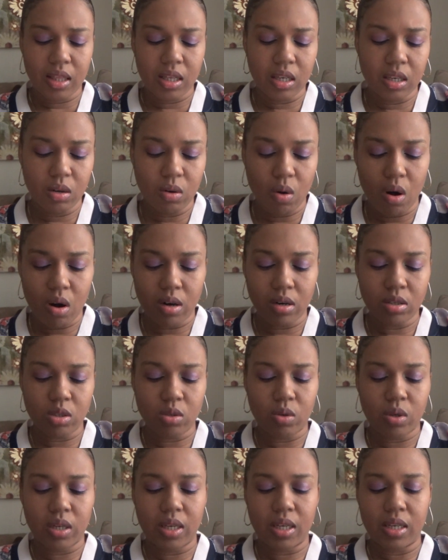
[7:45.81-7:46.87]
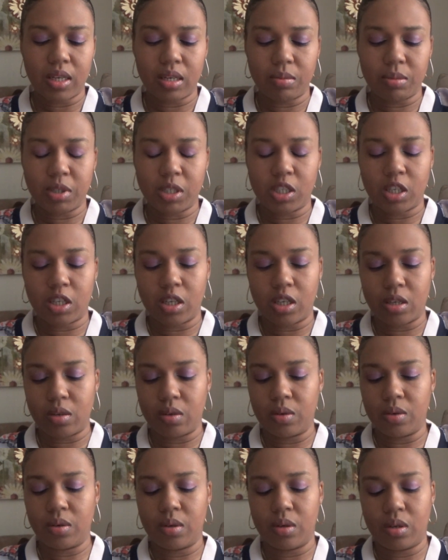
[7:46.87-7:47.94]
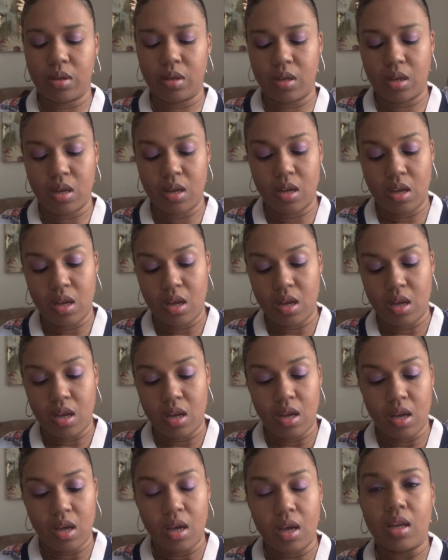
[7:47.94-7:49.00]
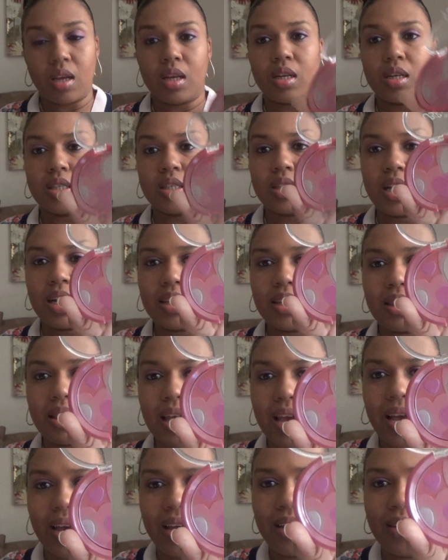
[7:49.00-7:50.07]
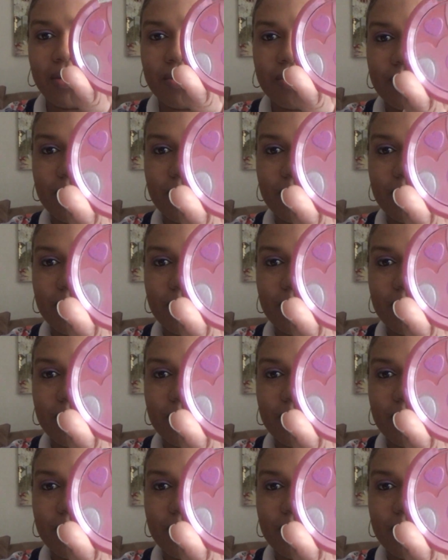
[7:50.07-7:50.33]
the little hearts on it let me show you and it looks like that